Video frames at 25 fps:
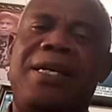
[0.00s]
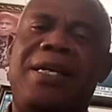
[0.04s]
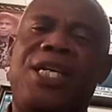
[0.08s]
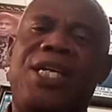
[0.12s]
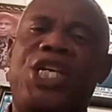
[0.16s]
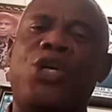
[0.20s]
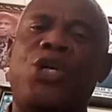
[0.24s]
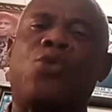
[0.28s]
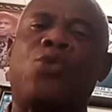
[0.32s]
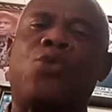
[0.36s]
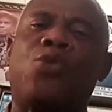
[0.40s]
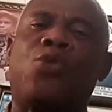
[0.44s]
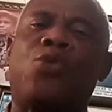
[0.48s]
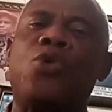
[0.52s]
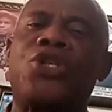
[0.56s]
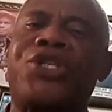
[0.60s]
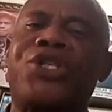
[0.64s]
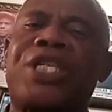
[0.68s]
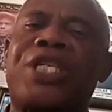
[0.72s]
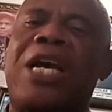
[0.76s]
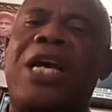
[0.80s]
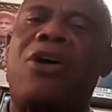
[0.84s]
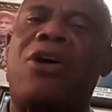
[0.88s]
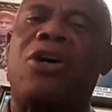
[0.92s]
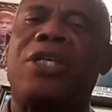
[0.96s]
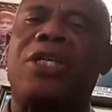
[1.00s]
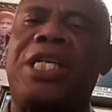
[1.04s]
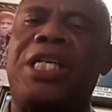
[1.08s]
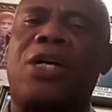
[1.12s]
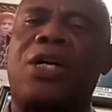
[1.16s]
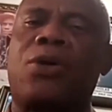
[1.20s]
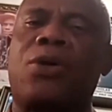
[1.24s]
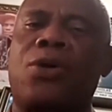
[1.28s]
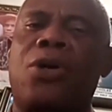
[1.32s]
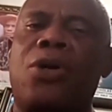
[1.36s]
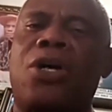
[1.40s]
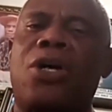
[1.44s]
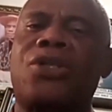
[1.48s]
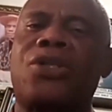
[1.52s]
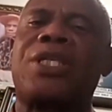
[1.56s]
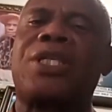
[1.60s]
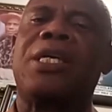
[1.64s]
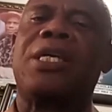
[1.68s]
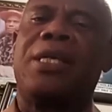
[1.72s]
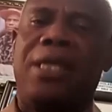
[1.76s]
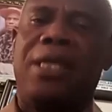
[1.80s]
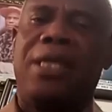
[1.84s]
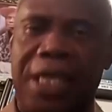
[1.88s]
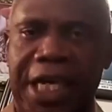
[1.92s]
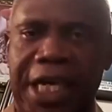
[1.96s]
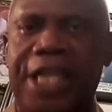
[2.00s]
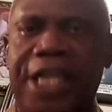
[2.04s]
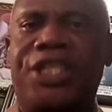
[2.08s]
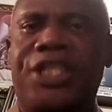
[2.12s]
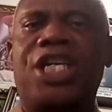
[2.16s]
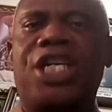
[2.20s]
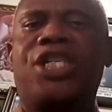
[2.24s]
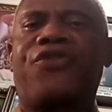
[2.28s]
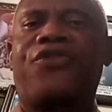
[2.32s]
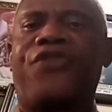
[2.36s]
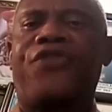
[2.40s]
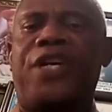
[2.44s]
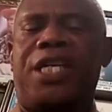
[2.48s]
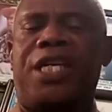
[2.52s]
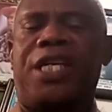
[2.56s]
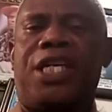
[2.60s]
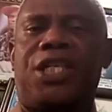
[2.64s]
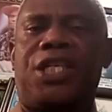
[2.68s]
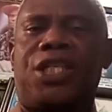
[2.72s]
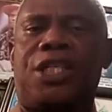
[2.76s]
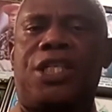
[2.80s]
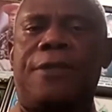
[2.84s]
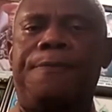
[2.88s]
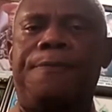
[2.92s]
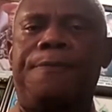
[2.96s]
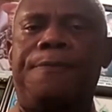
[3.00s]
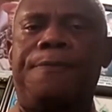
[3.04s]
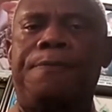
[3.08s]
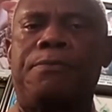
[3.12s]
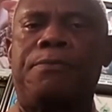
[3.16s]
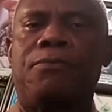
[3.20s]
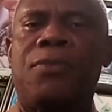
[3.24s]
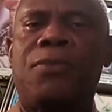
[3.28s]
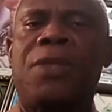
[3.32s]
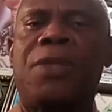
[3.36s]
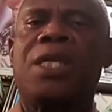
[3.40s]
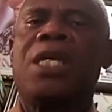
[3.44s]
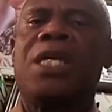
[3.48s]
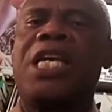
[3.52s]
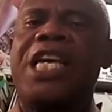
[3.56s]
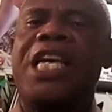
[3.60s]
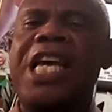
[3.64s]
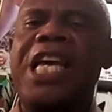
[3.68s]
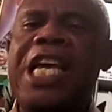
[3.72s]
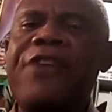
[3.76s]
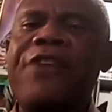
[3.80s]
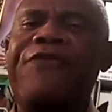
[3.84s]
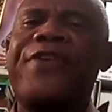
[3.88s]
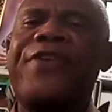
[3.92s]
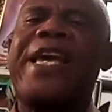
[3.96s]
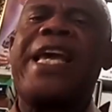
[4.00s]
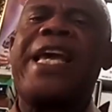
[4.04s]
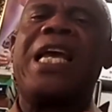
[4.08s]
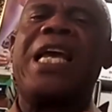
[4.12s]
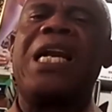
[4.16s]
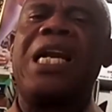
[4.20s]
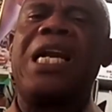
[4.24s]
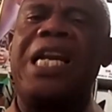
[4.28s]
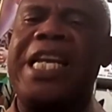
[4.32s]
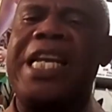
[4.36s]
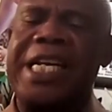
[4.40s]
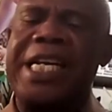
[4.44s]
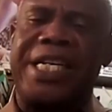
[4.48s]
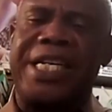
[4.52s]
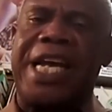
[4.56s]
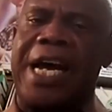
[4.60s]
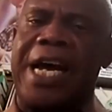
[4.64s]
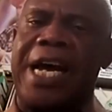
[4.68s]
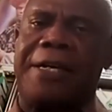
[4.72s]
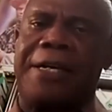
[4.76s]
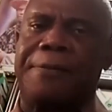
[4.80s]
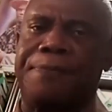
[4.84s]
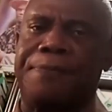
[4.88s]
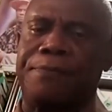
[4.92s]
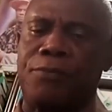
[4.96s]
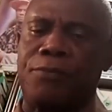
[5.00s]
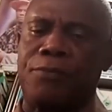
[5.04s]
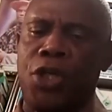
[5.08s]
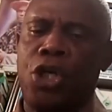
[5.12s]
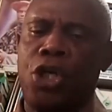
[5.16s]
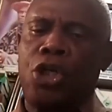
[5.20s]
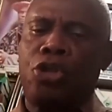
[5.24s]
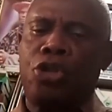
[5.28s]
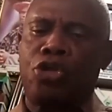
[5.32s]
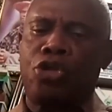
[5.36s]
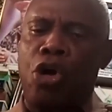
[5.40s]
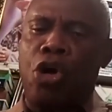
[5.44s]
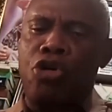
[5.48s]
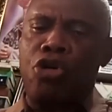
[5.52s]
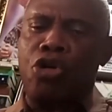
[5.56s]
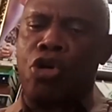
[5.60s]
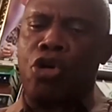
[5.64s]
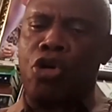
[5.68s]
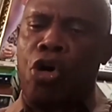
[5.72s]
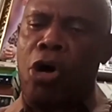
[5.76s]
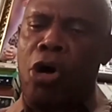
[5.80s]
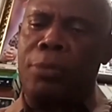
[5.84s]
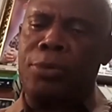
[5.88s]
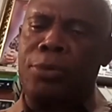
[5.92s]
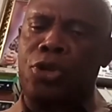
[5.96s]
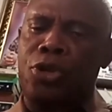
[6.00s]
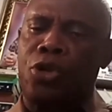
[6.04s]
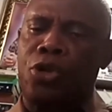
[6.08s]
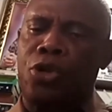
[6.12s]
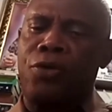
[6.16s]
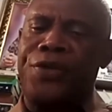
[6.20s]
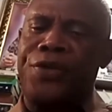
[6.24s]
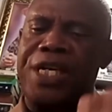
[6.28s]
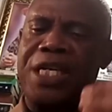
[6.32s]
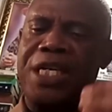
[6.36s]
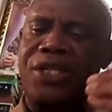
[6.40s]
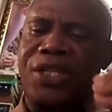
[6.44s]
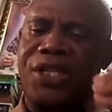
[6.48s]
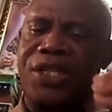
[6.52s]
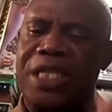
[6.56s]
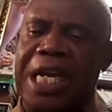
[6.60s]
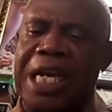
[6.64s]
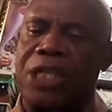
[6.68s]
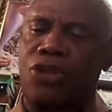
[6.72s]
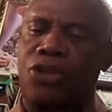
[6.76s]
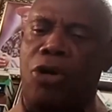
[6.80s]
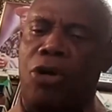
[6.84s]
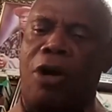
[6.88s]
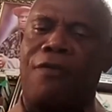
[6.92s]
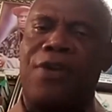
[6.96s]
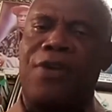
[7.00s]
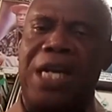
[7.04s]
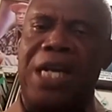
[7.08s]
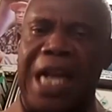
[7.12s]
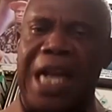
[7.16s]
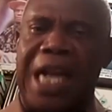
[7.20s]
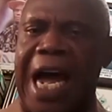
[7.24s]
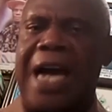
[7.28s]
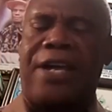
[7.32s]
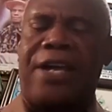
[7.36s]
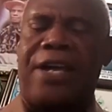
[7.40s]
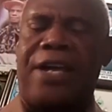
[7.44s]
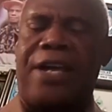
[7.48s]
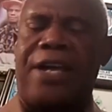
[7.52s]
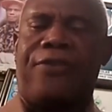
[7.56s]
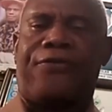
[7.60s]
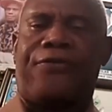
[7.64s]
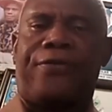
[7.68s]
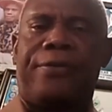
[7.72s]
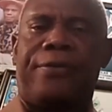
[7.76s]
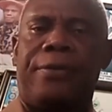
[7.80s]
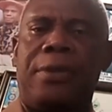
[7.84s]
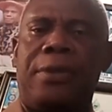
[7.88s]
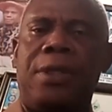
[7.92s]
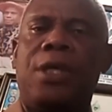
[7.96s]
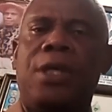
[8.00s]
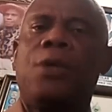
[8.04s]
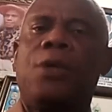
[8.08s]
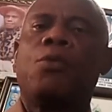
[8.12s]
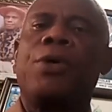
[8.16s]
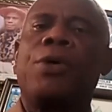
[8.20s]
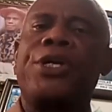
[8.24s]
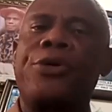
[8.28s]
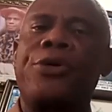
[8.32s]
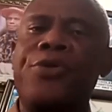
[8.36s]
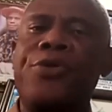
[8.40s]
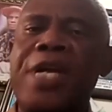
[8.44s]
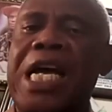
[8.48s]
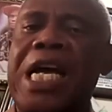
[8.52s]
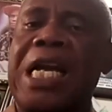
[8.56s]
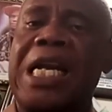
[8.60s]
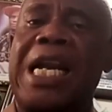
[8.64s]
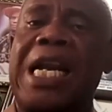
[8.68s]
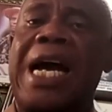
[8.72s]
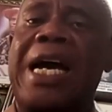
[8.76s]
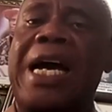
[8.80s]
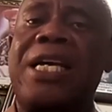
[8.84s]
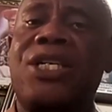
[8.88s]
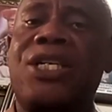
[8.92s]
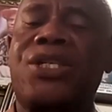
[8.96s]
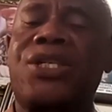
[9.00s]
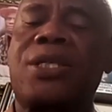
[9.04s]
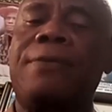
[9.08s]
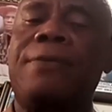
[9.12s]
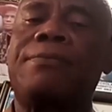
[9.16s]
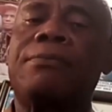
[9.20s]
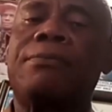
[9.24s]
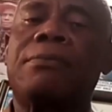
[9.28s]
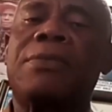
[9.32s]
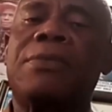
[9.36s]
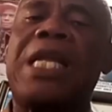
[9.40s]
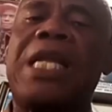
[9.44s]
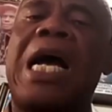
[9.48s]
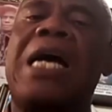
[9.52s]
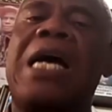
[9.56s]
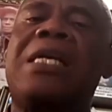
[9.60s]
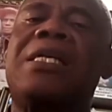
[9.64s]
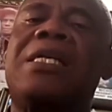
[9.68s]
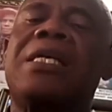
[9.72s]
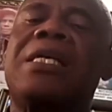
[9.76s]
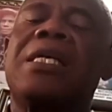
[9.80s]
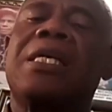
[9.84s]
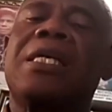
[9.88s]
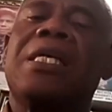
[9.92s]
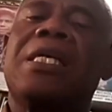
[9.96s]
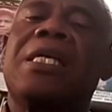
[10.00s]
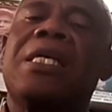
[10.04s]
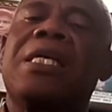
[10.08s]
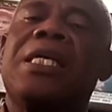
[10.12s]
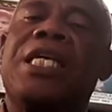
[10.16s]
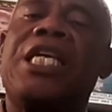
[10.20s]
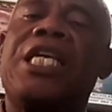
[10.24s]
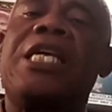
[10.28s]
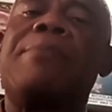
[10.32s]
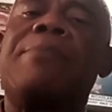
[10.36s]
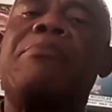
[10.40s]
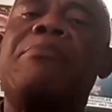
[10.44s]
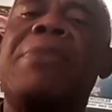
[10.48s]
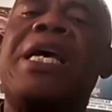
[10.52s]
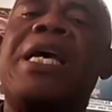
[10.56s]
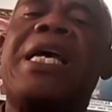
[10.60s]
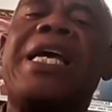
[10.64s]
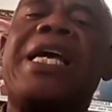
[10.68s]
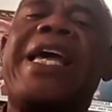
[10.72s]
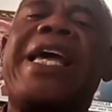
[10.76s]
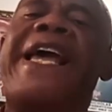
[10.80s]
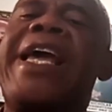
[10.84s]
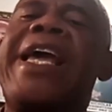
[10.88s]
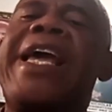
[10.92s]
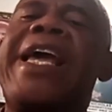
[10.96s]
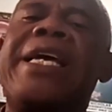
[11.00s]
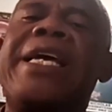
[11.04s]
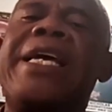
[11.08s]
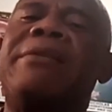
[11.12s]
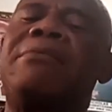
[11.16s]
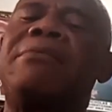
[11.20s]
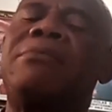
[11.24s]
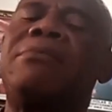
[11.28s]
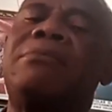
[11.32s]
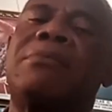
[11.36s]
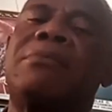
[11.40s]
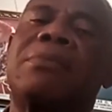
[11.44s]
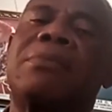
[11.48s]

he could say on the cross, it is finished. If a leader don't come to this state of life, we realize that he may end